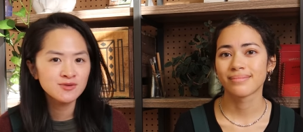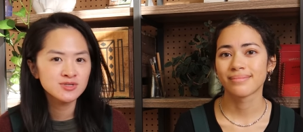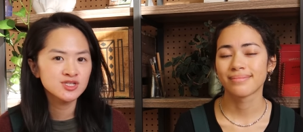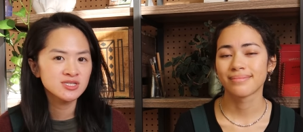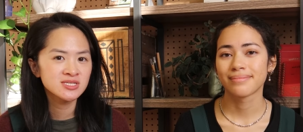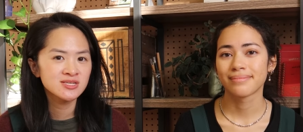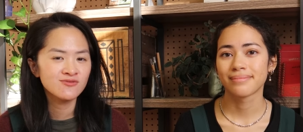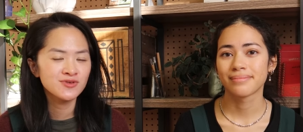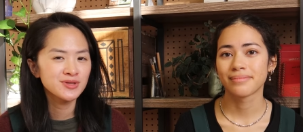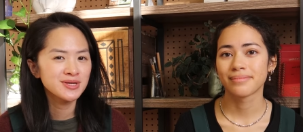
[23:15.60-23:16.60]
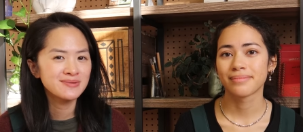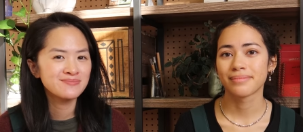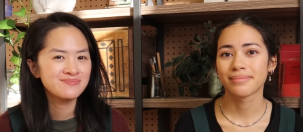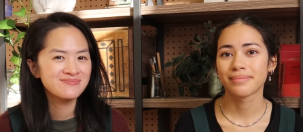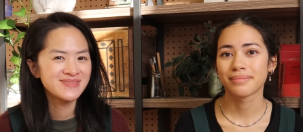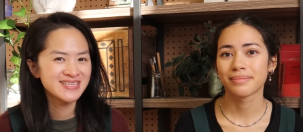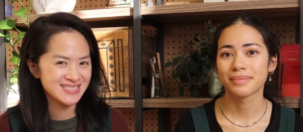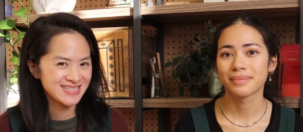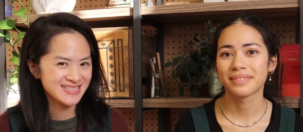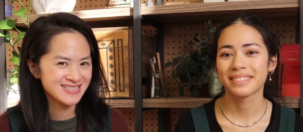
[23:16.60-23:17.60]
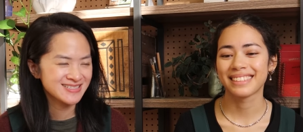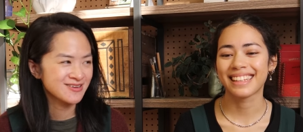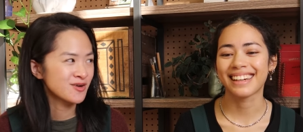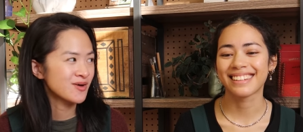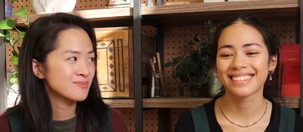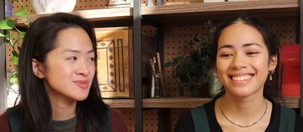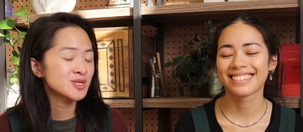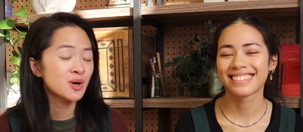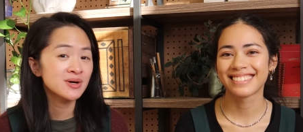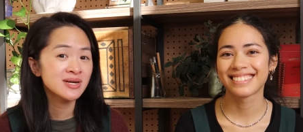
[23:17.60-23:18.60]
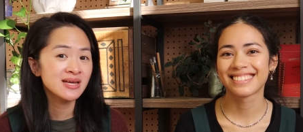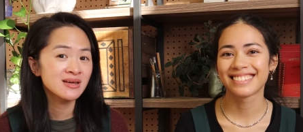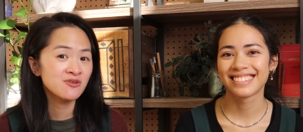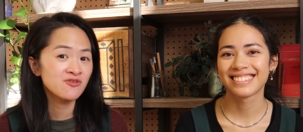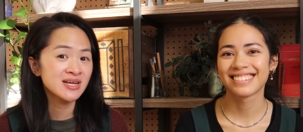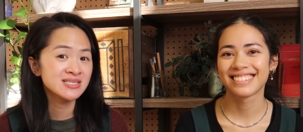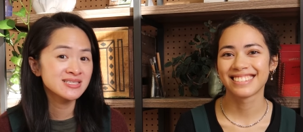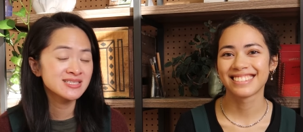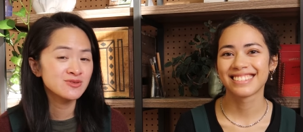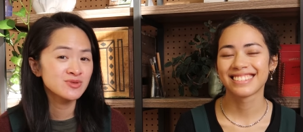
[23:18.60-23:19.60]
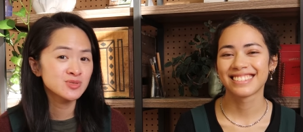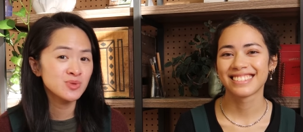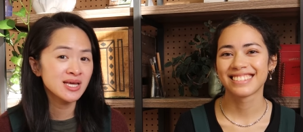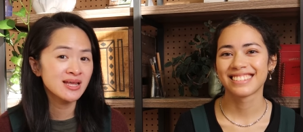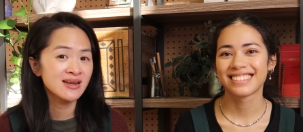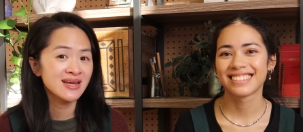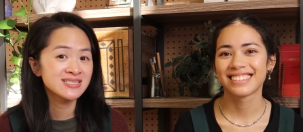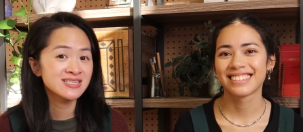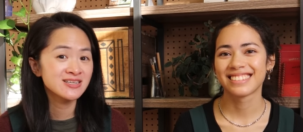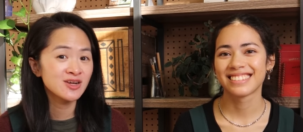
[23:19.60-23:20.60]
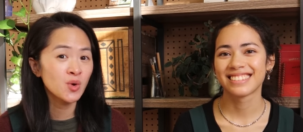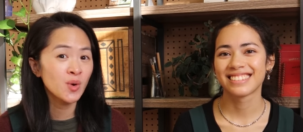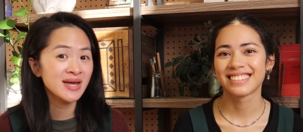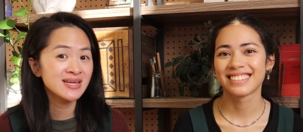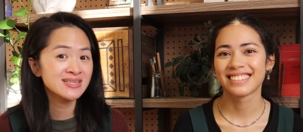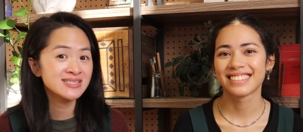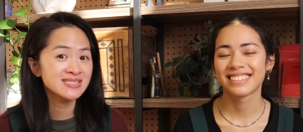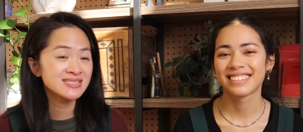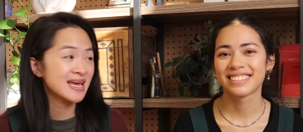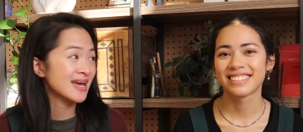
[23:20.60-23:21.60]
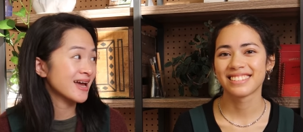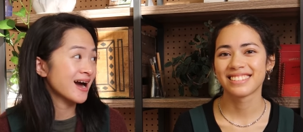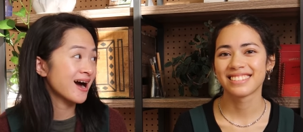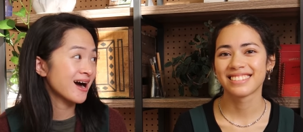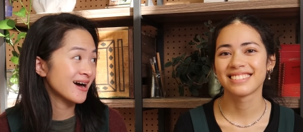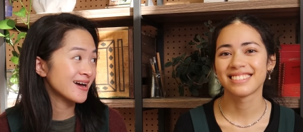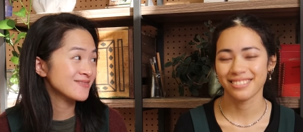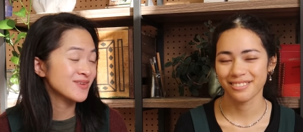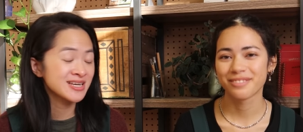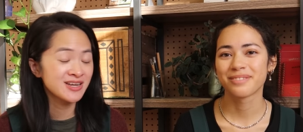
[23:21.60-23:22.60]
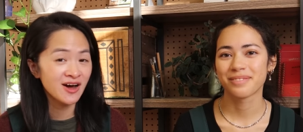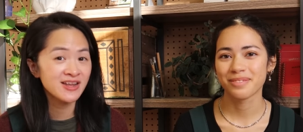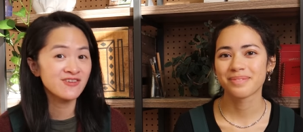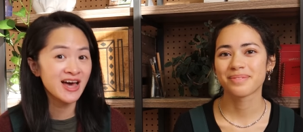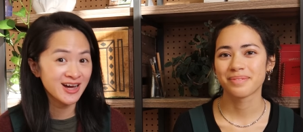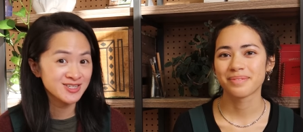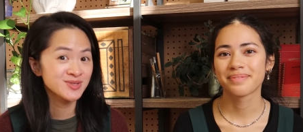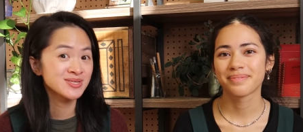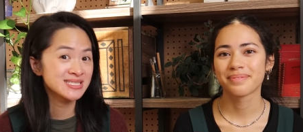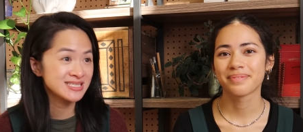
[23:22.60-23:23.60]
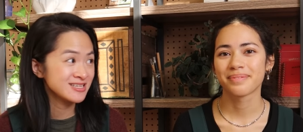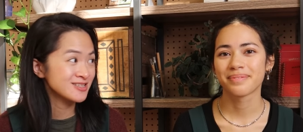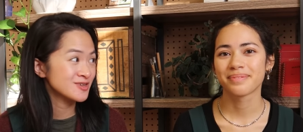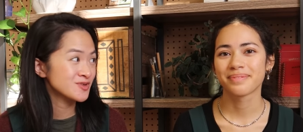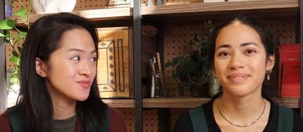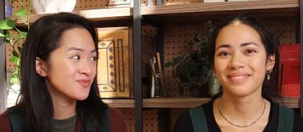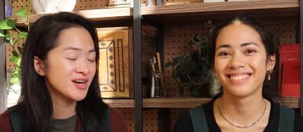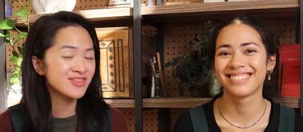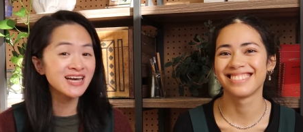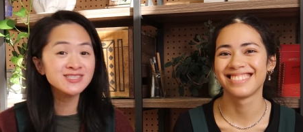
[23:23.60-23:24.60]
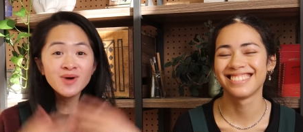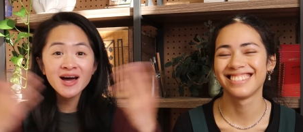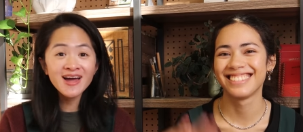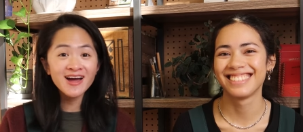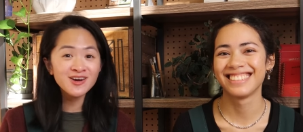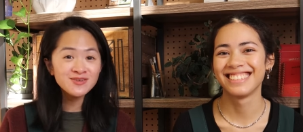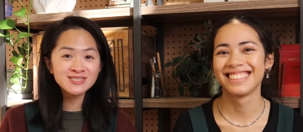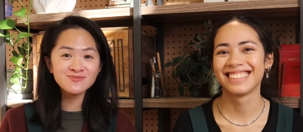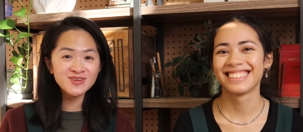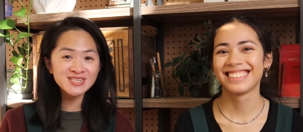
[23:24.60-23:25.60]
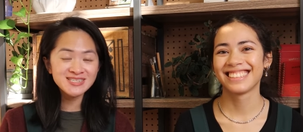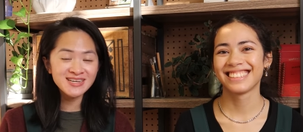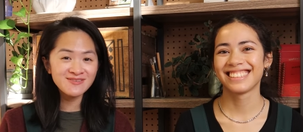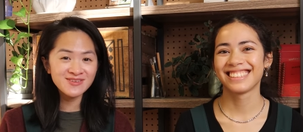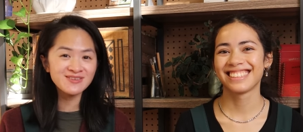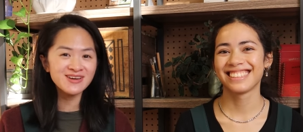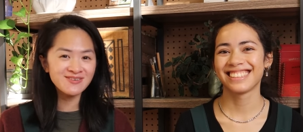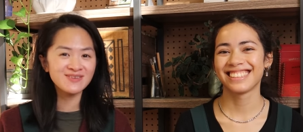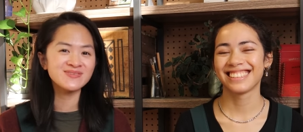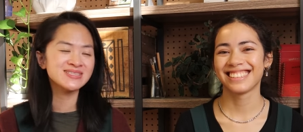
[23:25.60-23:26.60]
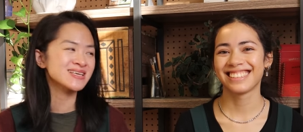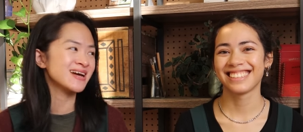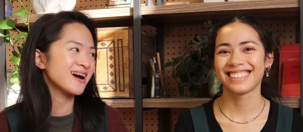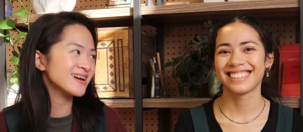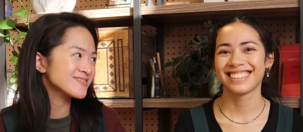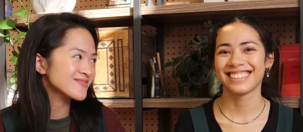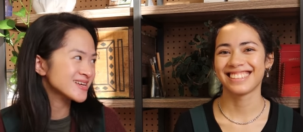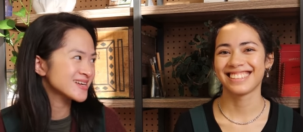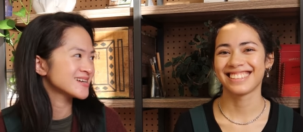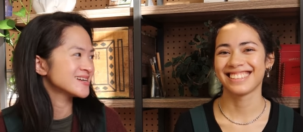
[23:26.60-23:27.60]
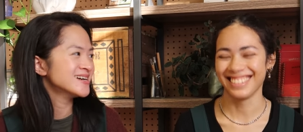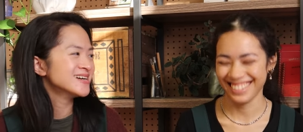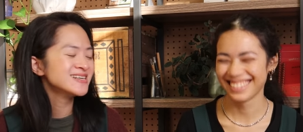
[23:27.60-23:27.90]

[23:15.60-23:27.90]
Speaker 1: it was just really busy so yeah. I'm sorry if I did see you this weekend and I didn't quite say hi. I might not have actually seen you, but that's why I always appreciate when you come up and say hi to me.